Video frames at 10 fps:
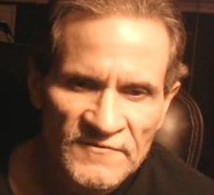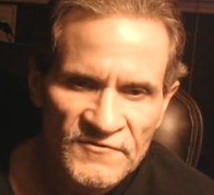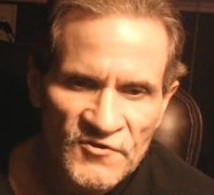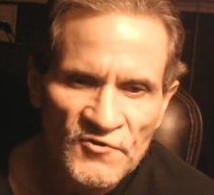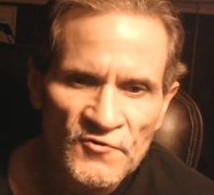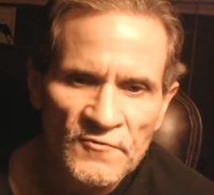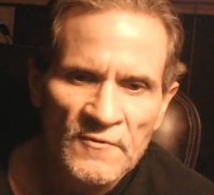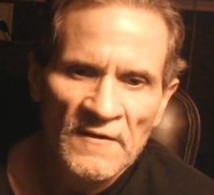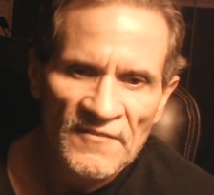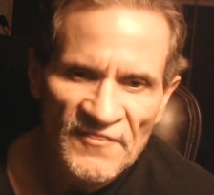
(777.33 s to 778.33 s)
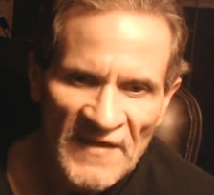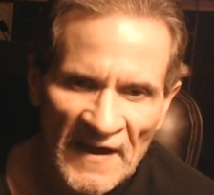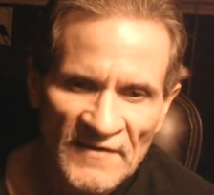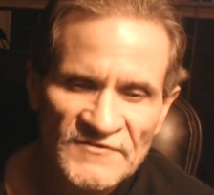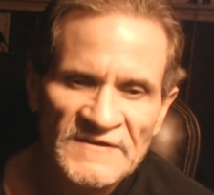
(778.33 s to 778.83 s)

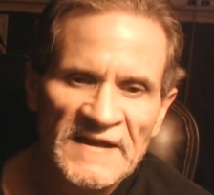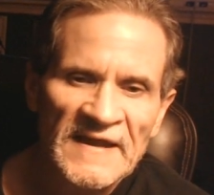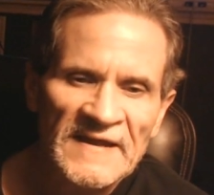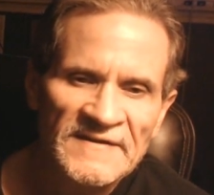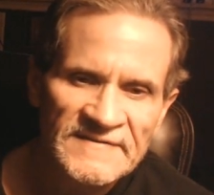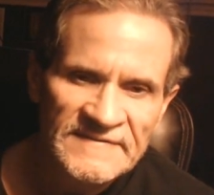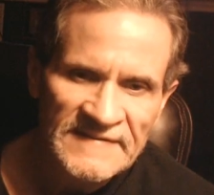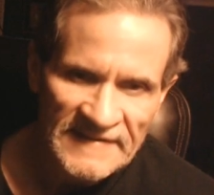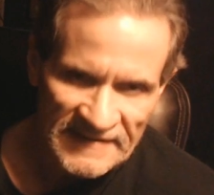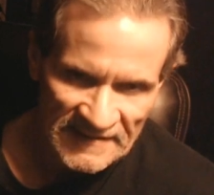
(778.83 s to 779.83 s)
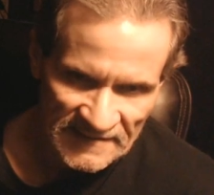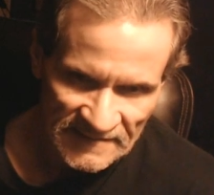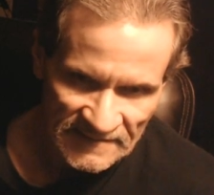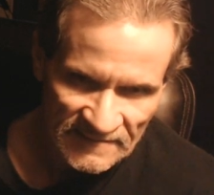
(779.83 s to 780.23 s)
2010